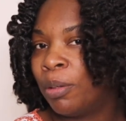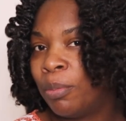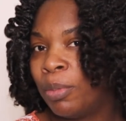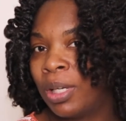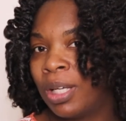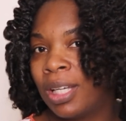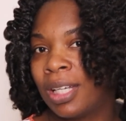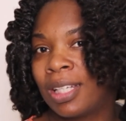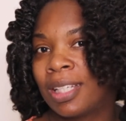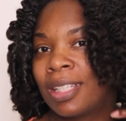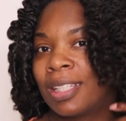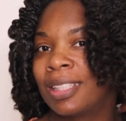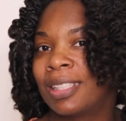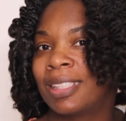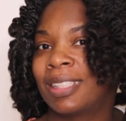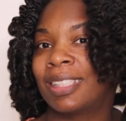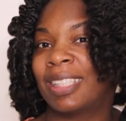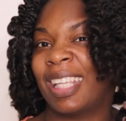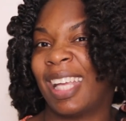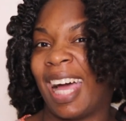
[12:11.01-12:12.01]

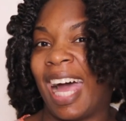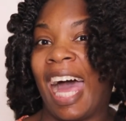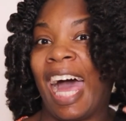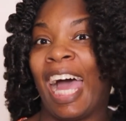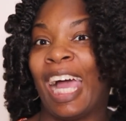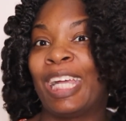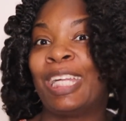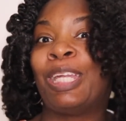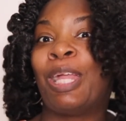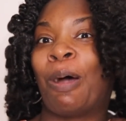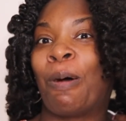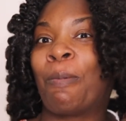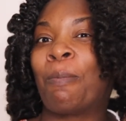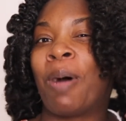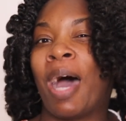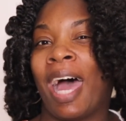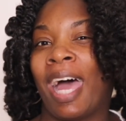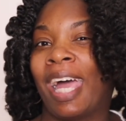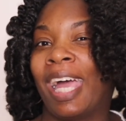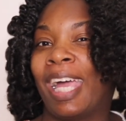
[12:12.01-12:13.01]
because I know
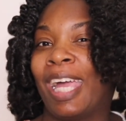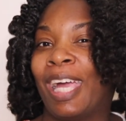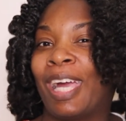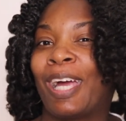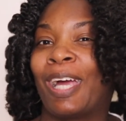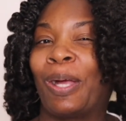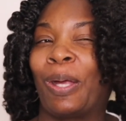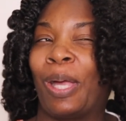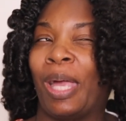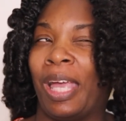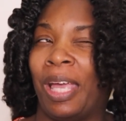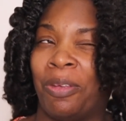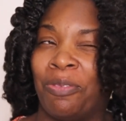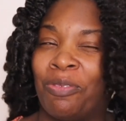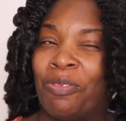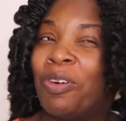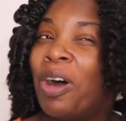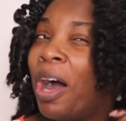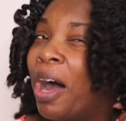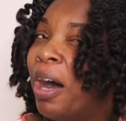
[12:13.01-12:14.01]
my hair and
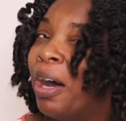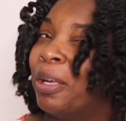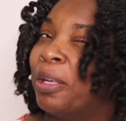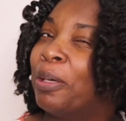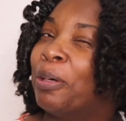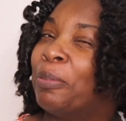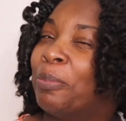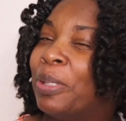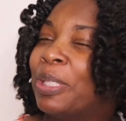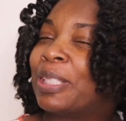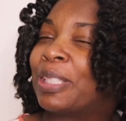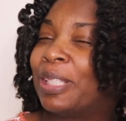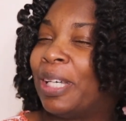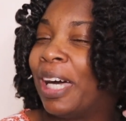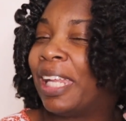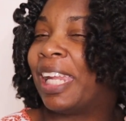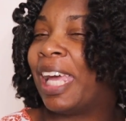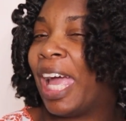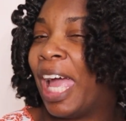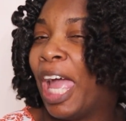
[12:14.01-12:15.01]
volume is
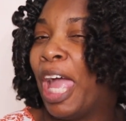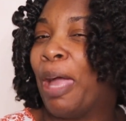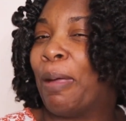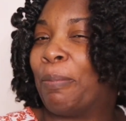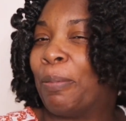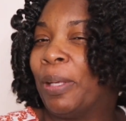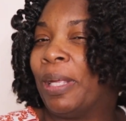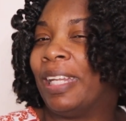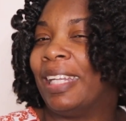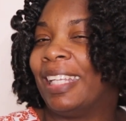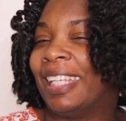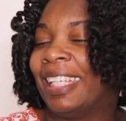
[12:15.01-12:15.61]
gonna happen.